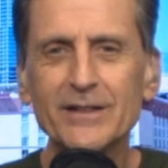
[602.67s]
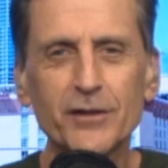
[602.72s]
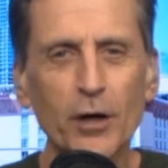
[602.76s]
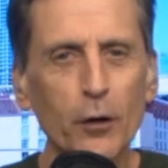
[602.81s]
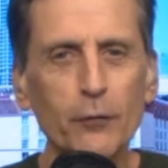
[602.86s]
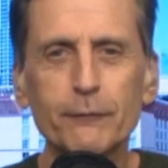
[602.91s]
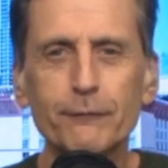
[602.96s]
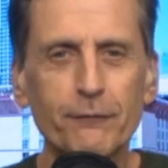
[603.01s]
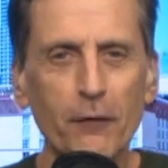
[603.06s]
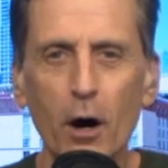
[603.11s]
I
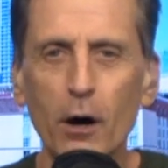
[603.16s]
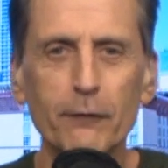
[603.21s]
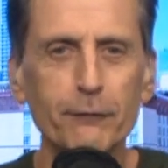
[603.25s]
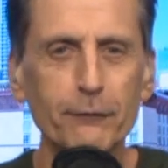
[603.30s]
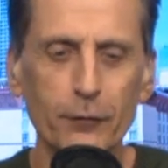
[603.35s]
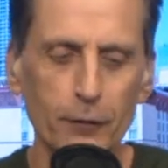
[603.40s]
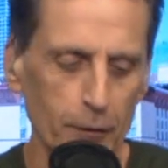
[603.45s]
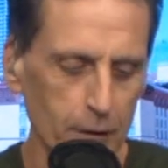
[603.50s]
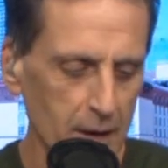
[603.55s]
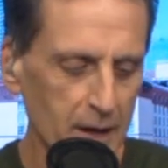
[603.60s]
don't
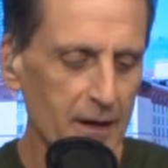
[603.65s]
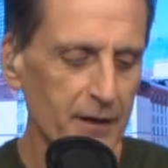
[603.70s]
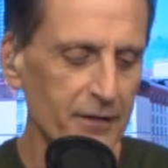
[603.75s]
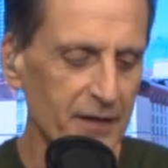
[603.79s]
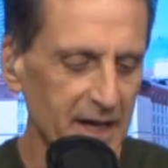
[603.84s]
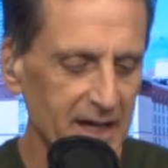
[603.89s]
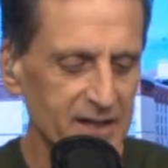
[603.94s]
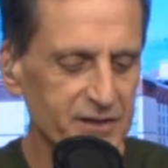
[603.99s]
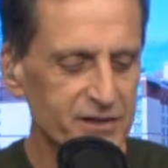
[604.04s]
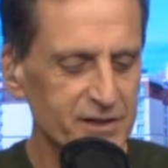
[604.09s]
fall for
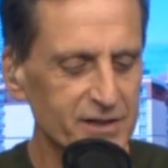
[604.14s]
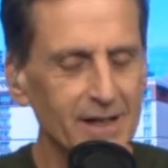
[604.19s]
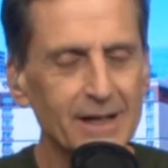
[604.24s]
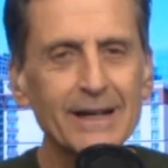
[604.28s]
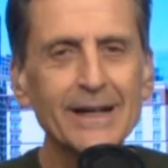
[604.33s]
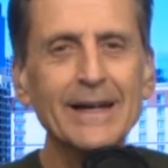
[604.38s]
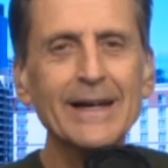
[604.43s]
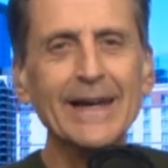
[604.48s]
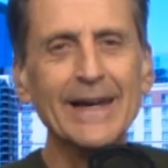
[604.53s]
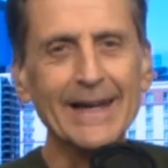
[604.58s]
this,
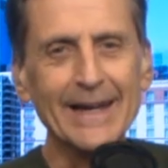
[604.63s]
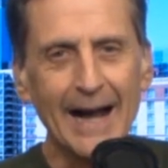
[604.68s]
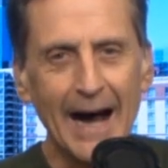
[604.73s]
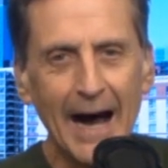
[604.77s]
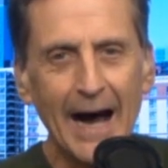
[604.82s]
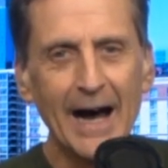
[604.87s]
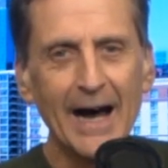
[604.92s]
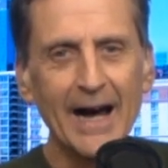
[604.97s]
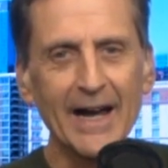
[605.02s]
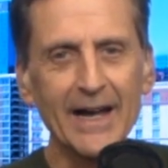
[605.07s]
and
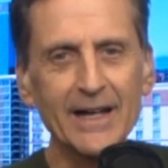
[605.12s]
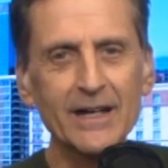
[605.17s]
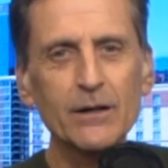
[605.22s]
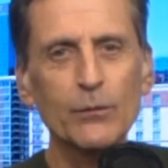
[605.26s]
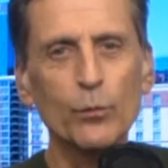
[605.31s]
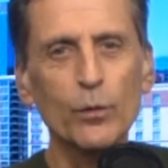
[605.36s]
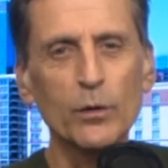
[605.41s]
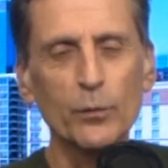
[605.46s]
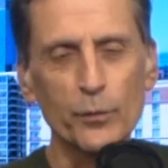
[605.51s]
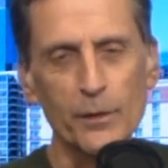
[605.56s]

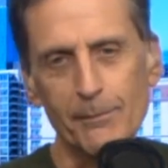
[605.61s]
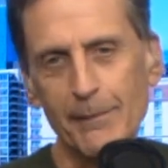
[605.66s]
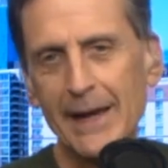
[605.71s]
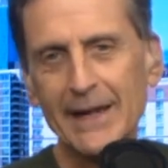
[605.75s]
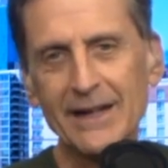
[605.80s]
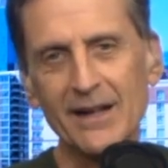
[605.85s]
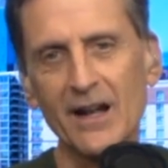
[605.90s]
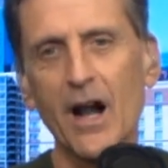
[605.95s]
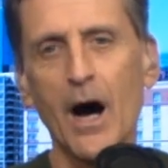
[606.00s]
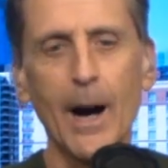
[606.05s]
I will
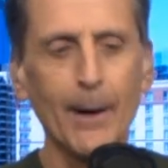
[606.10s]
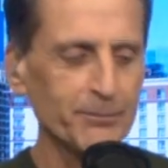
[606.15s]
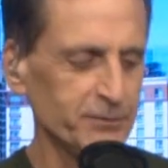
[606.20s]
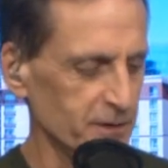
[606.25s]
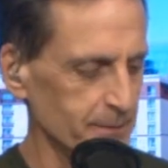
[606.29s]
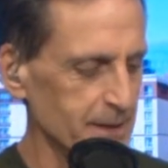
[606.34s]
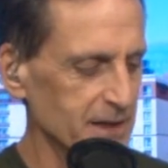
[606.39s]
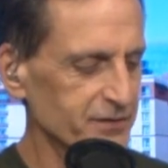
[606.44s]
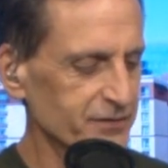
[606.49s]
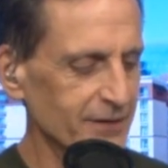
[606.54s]
remain an
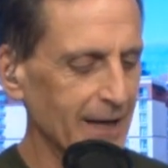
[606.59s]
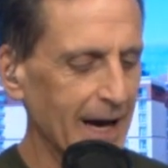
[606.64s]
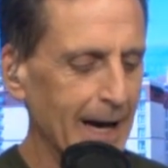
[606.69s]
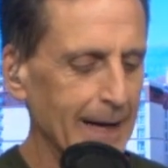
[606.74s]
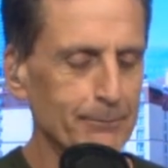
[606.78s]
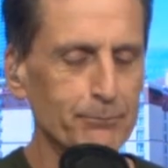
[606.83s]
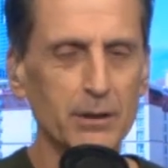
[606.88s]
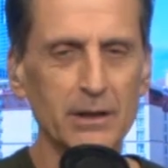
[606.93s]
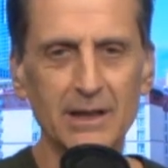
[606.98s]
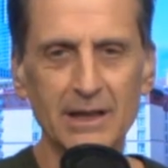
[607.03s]
optimist.
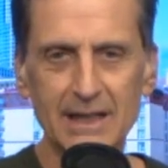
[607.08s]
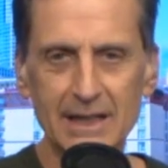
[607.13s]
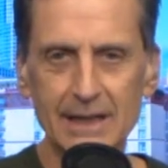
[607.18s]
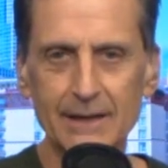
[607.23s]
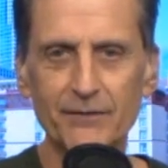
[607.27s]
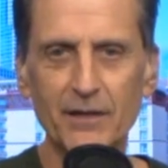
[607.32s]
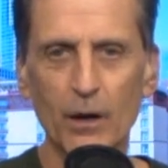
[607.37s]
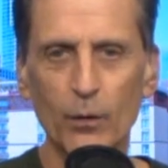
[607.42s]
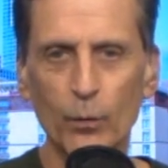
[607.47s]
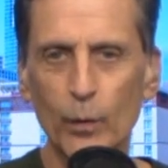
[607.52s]
I
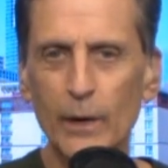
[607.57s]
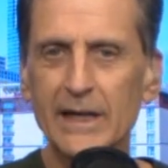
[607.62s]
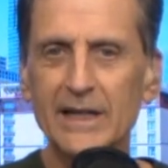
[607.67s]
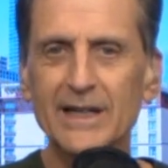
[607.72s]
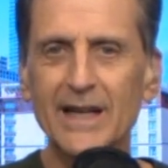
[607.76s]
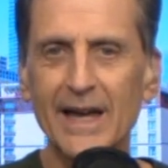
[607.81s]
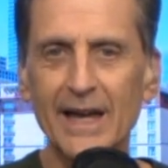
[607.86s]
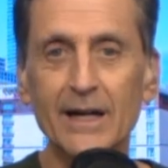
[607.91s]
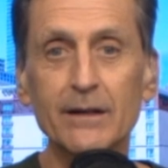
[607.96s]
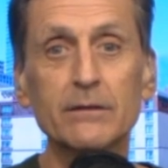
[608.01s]
believe that
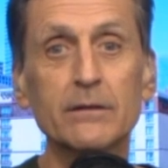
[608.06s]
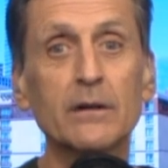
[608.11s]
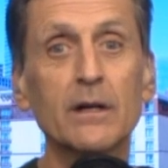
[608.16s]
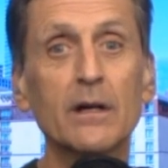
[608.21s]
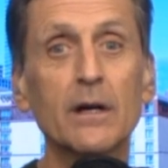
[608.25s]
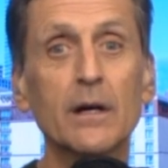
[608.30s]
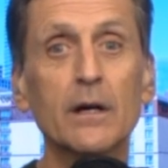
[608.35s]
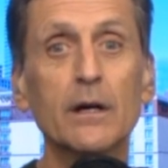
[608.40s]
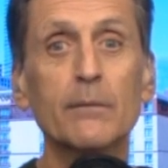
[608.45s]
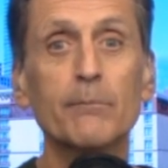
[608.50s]
we
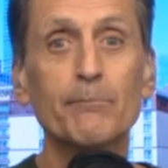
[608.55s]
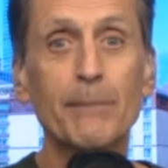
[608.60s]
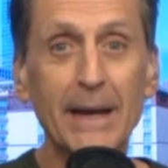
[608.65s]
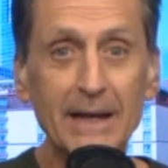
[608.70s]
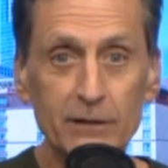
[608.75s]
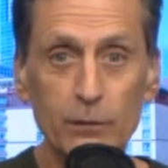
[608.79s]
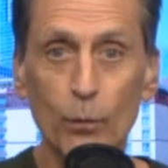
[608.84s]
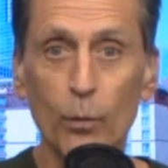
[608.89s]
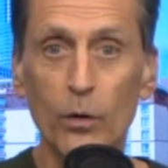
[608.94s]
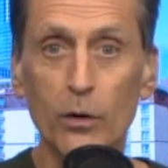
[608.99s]
can
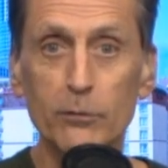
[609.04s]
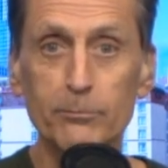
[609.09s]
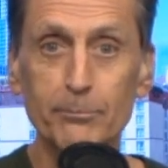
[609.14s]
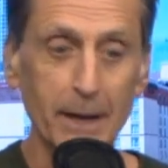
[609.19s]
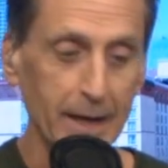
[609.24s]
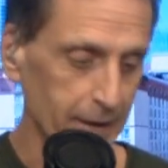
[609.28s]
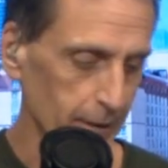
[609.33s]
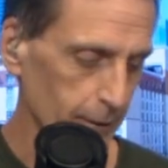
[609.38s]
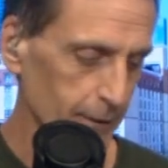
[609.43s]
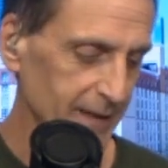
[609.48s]
make the
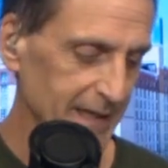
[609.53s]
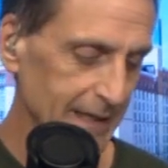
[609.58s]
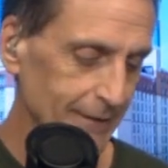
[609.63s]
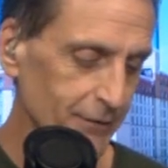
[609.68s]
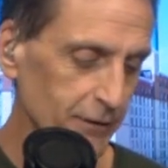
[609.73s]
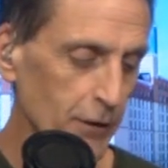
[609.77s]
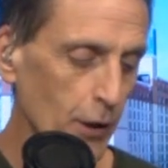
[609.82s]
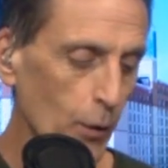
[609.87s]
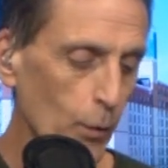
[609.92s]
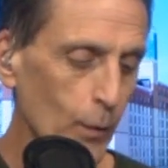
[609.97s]
world better,
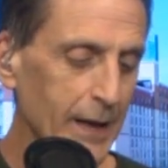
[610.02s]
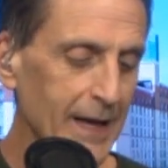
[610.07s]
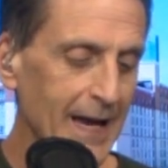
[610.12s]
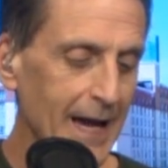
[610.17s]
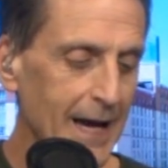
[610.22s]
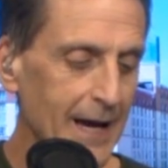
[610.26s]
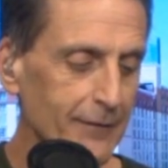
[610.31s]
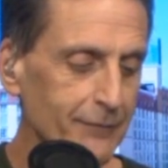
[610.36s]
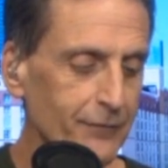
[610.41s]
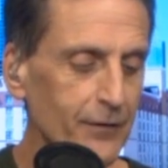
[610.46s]
even though
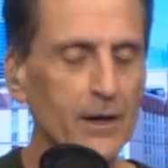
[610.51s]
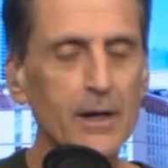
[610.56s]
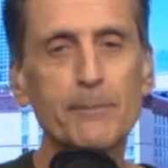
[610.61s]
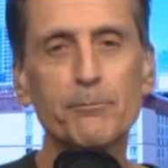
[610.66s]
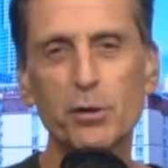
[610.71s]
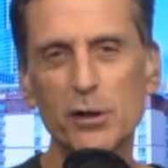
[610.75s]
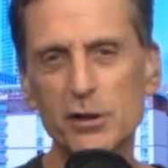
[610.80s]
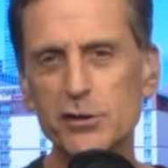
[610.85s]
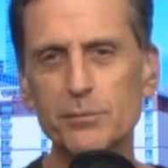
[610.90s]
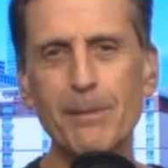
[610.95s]
we have
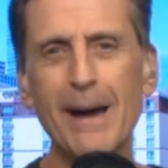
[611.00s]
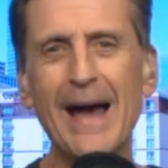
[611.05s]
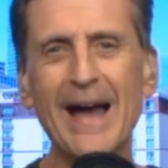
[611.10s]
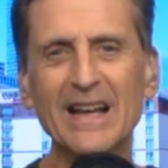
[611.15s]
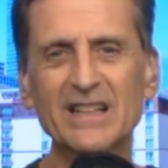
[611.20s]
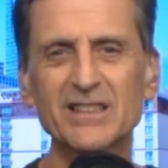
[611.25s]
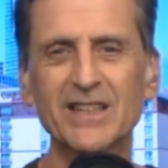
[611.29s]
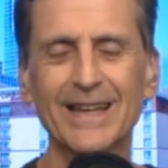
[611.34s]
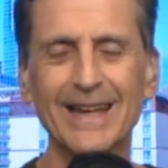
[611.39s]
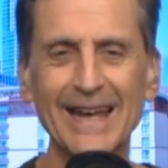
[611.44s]

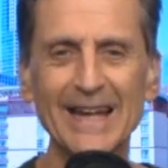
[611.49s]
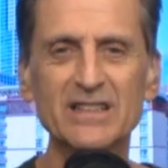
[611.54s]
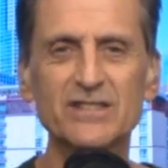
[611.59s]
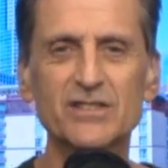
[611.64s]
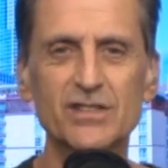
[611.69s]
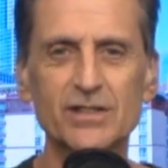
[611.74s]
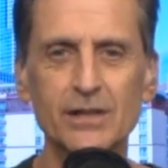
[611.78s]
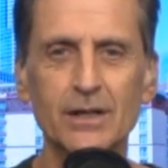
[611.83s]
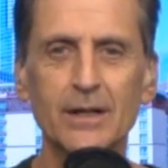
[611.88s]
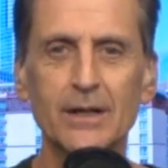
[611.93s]
pushbacks
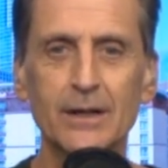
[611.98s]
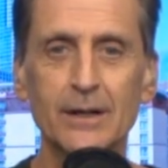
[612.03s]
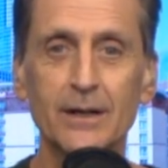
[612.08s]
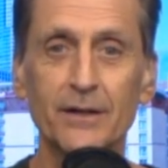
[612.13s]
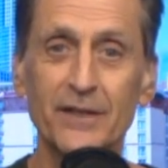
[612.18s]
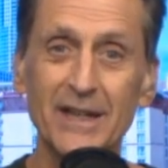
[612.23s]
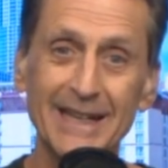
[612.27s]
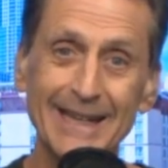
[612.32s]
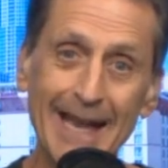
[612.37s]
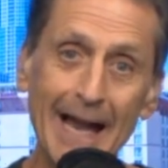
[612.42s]
against
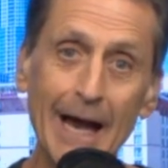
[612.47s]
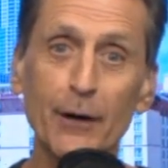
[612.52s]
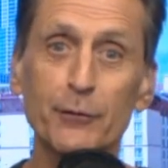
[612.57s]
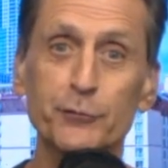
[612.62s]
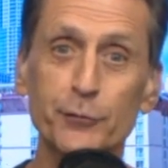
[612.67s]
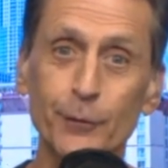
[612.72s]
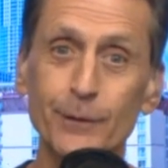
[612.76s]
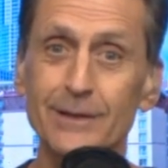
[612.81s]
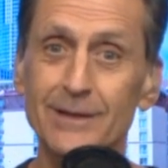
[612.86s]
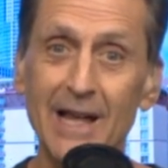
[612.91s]
the
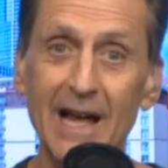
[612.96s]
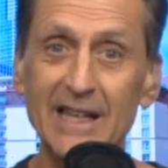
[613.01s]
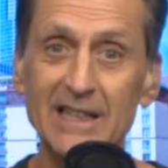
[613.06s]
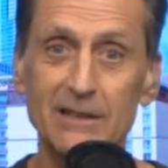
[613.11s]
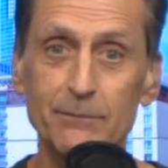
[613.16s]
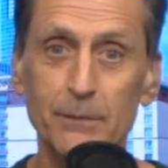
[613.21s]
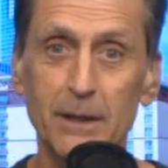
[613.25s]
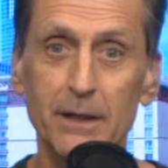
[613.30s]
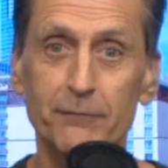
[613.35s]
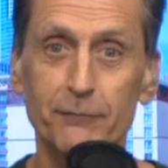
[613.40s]

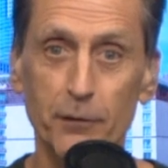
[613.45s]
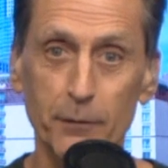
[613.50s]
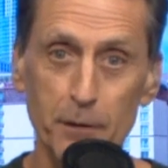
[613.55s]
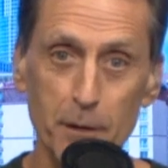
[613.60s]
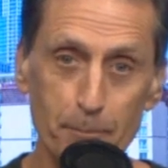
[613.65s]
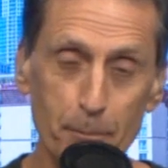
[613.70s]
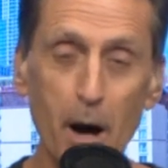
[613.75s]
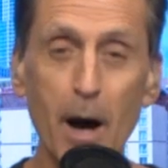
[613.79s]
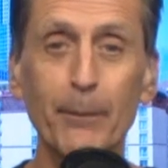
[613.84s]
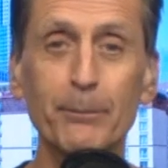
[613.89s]
counter-enlightenment
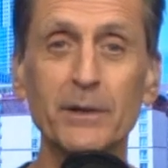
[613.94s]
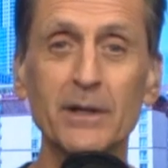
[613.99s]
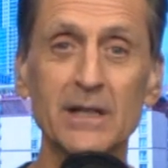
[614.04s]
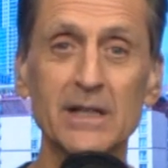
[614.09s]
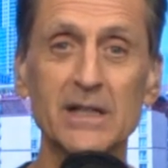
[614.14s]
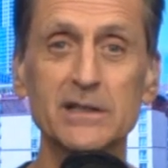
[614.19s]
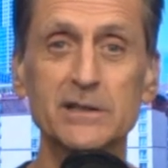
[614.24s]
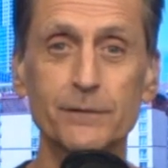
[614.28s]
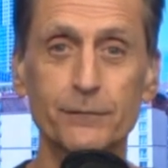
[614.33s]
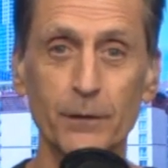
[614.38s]
from the
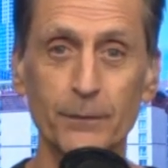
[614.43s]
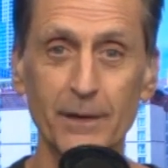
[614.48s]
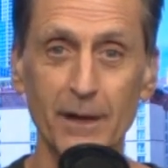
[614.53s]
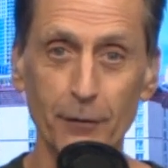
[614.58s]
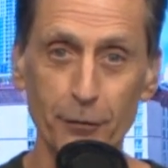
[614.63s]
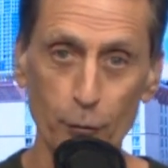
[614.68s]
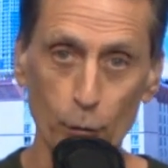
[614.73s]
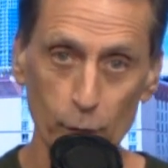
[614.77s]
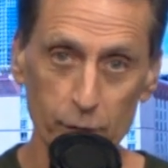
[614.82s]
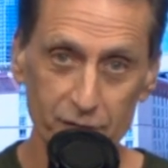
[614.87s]
populists, from
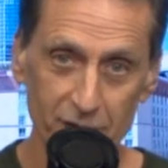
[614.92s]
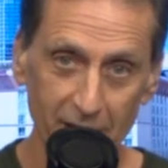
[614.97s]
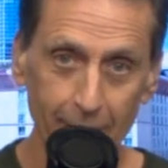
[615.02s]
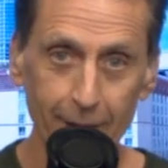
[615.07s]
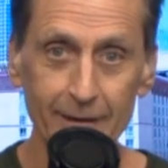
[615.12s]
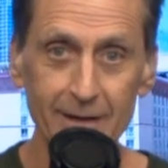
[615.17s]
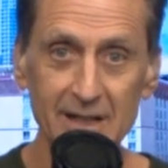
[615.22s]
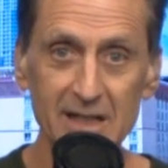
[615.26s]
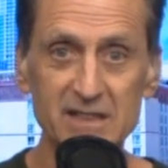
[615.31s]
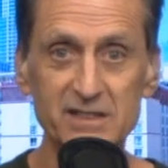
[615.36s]
the
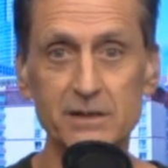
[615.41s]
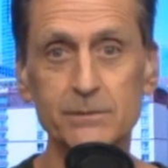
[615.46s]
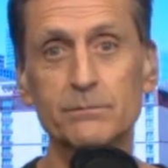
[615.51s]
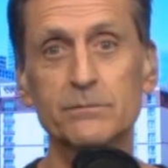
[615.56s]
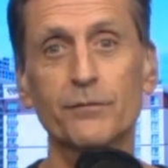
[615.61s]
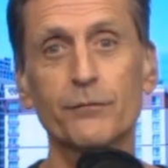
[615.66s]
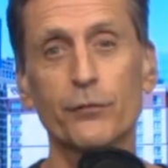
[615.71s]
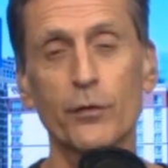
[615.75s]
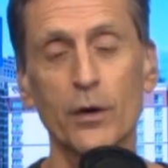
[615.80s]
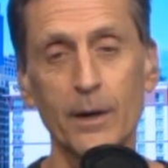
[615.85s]

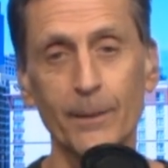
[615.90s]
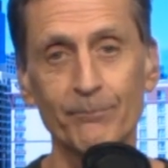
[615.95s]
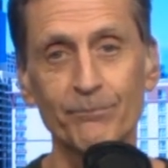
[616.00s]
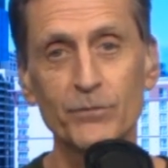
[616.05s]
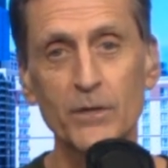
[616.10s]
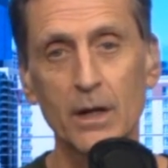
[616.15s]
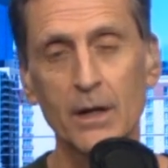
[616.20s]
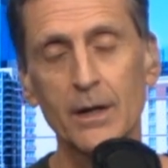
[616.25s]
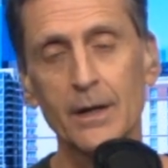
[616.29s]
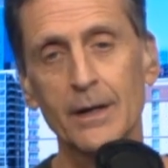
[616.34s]
authoritarianism,
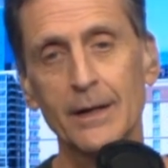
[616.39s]
from